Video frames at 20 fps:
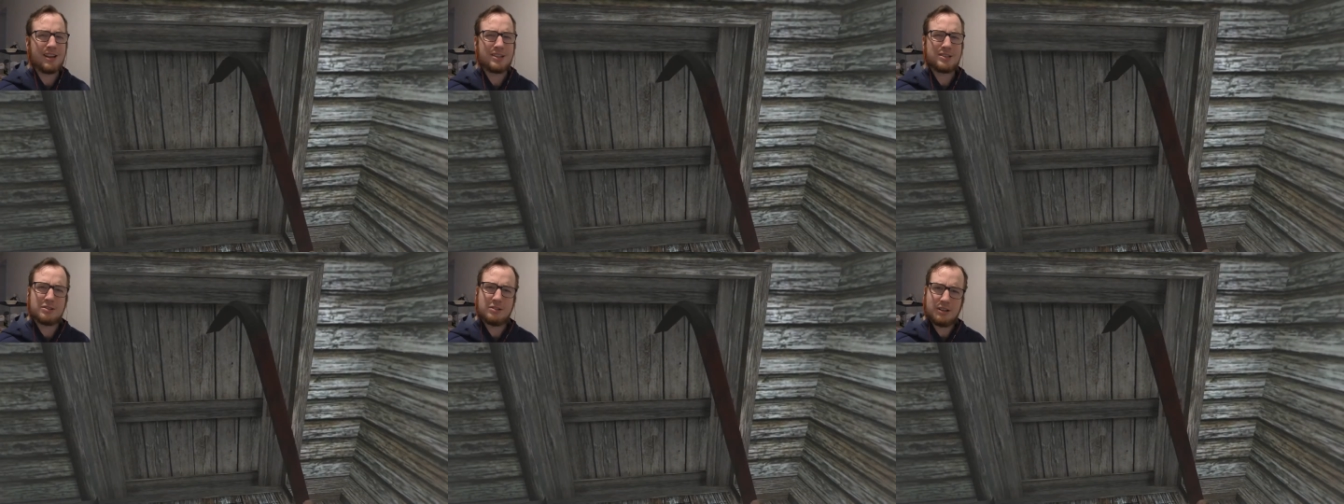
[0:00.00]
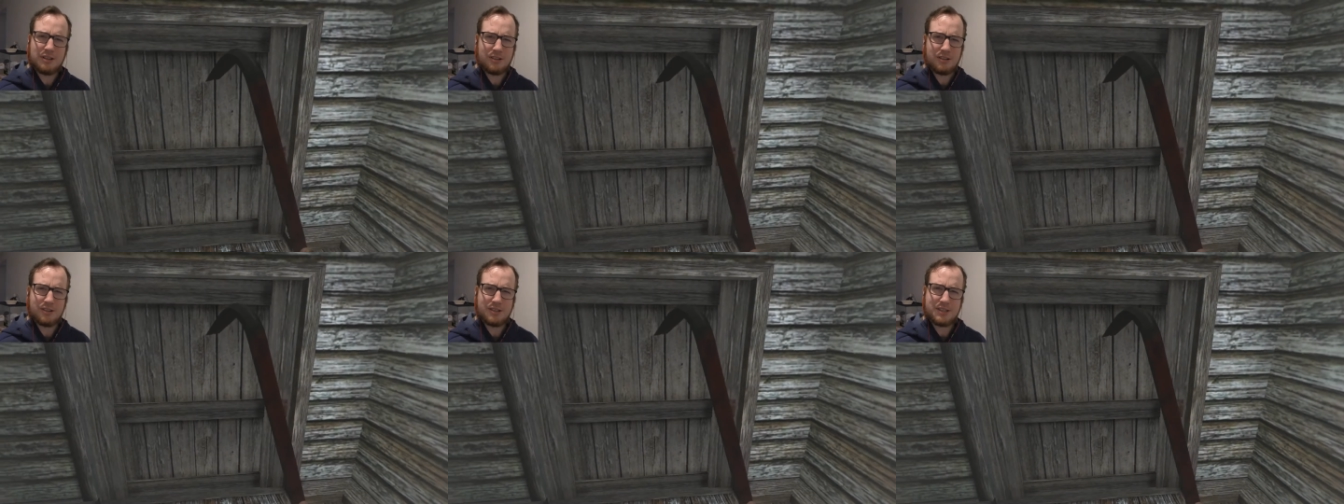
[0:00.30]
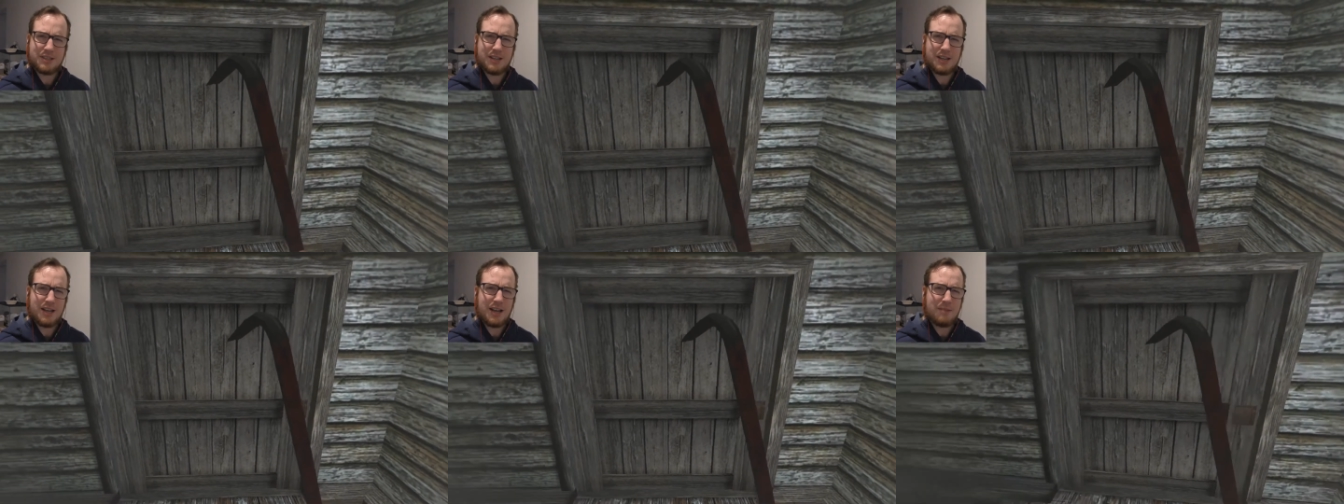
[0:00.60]
so I looked
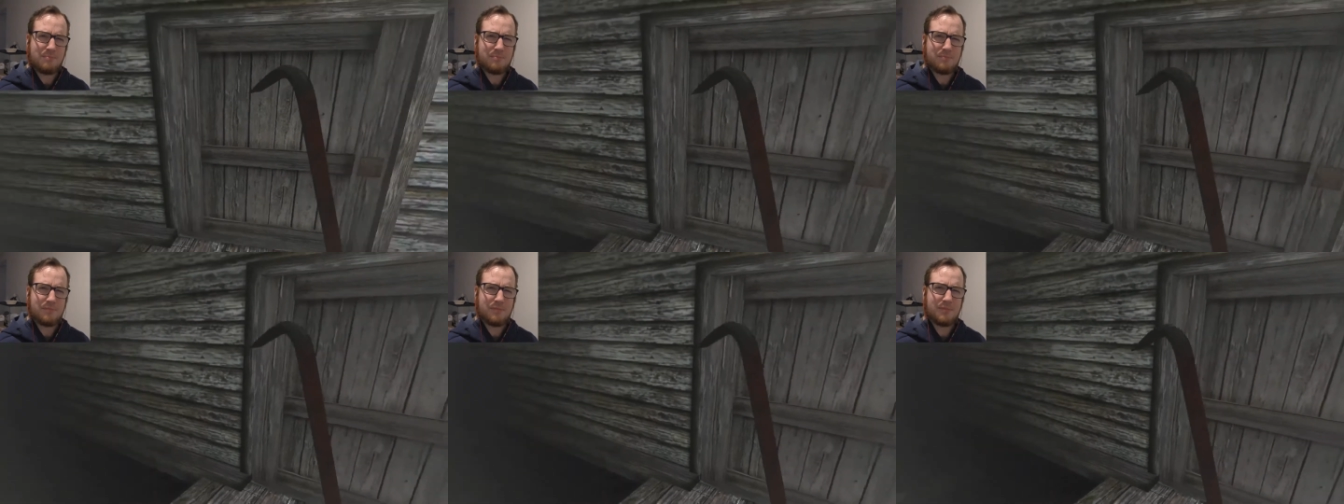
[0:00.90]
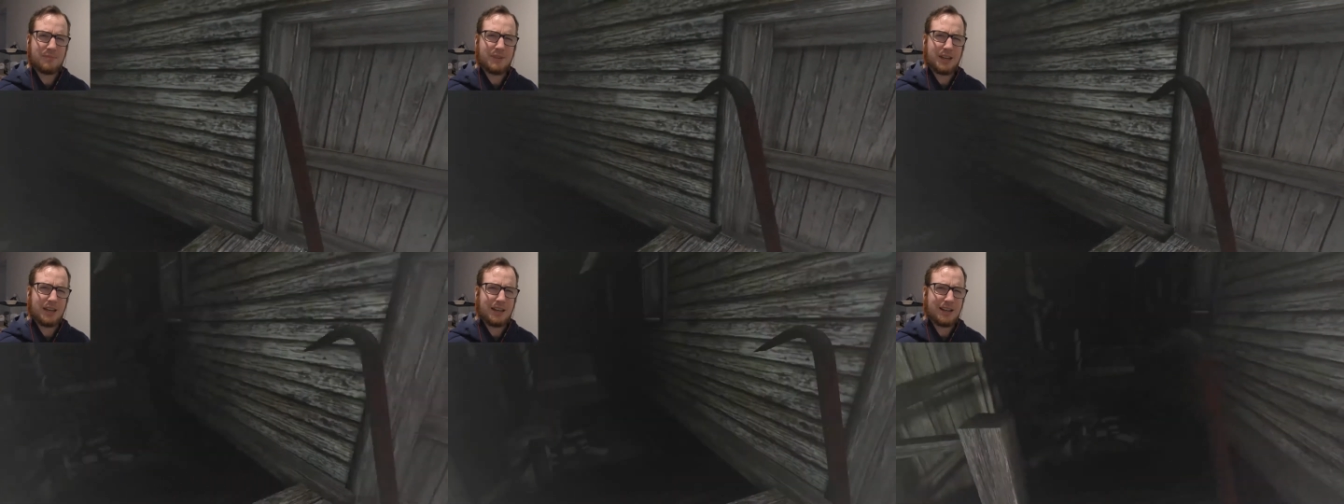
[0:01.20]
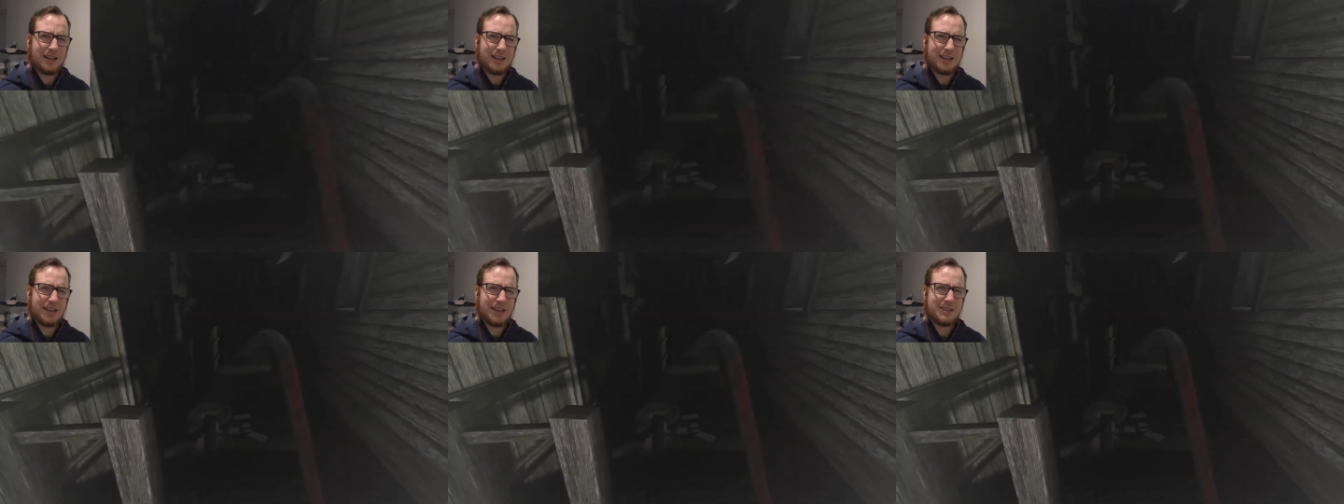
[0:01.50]
it up, and
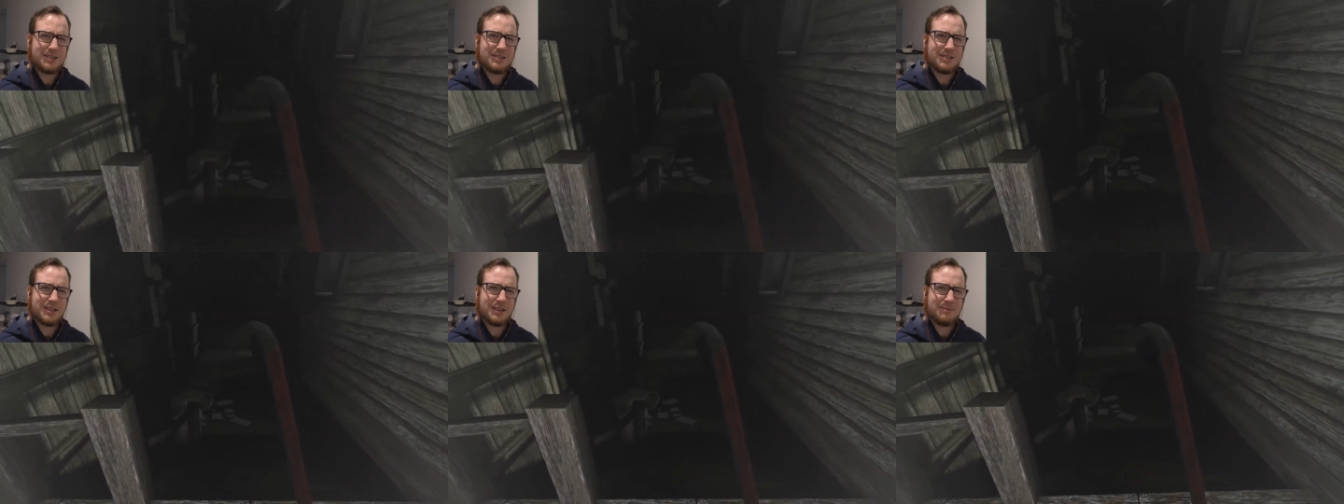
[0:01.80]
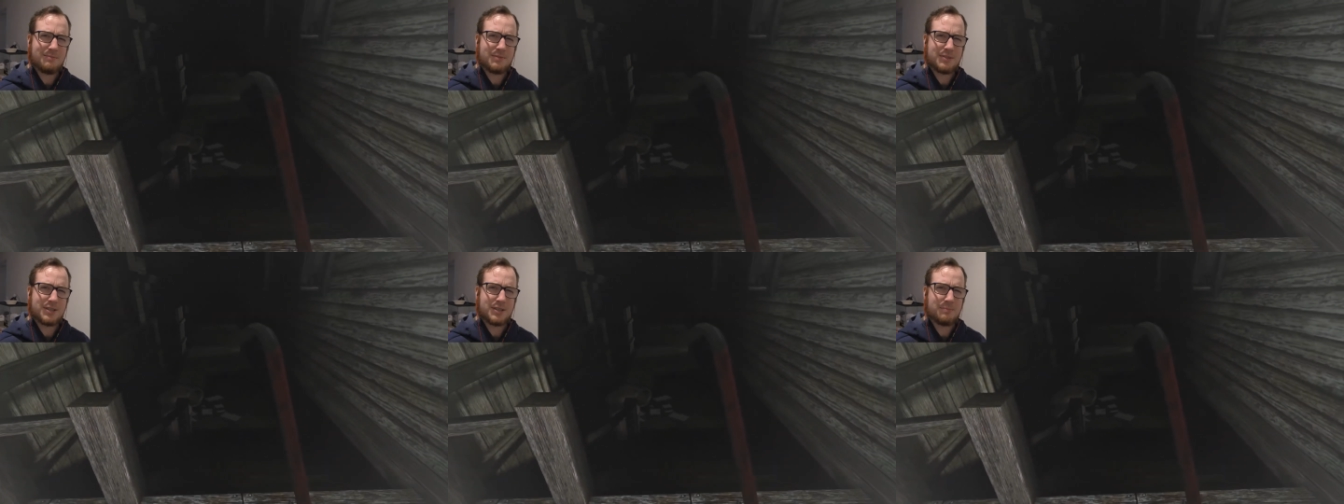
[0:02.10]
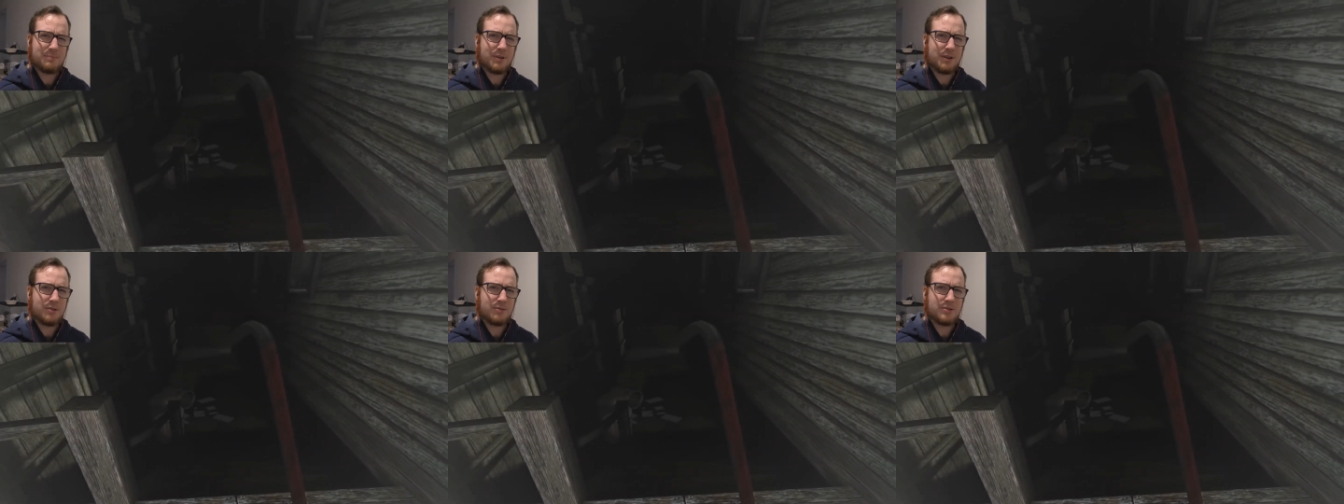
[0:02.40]
I guess I'm
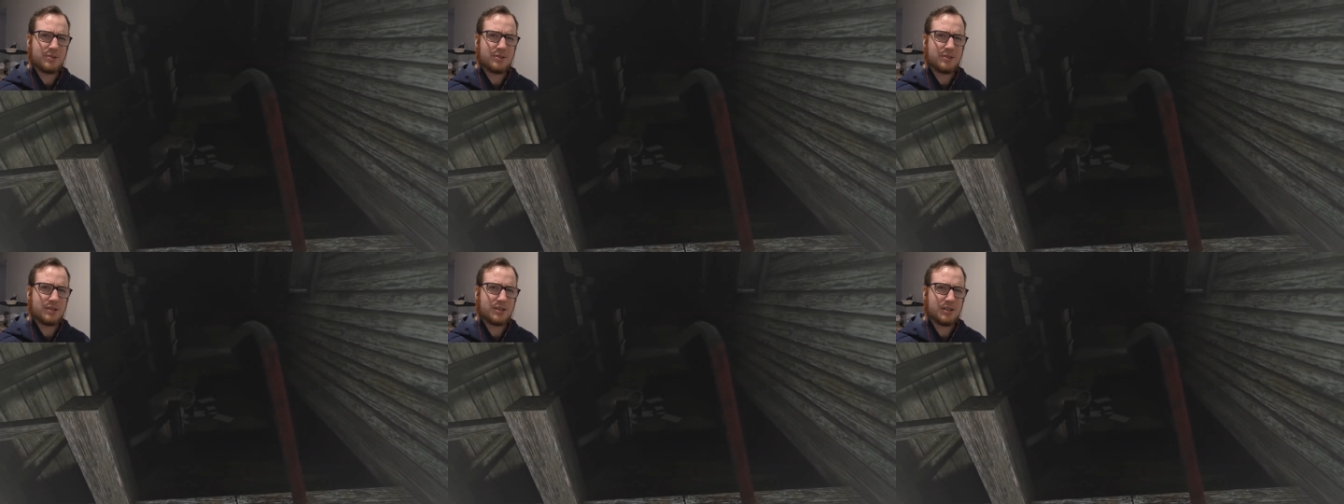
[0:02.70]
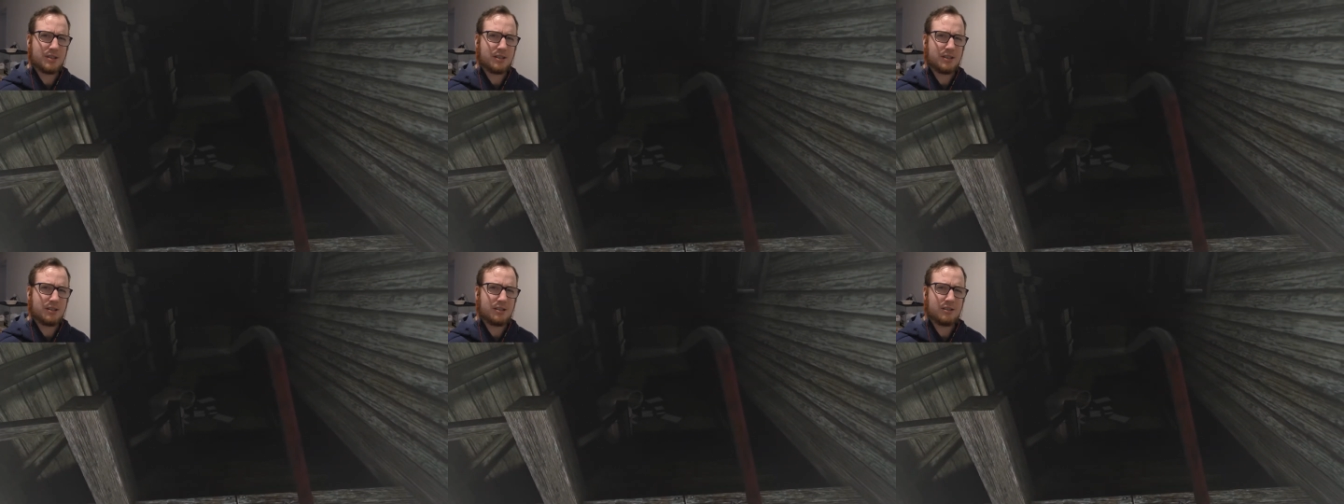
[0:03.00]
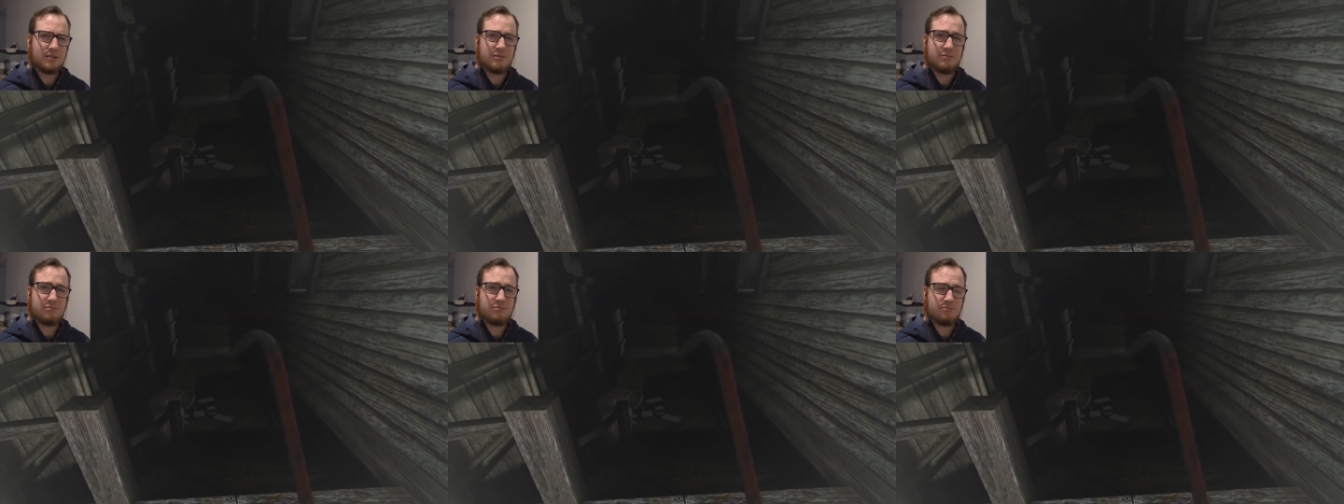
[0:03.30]
supposed to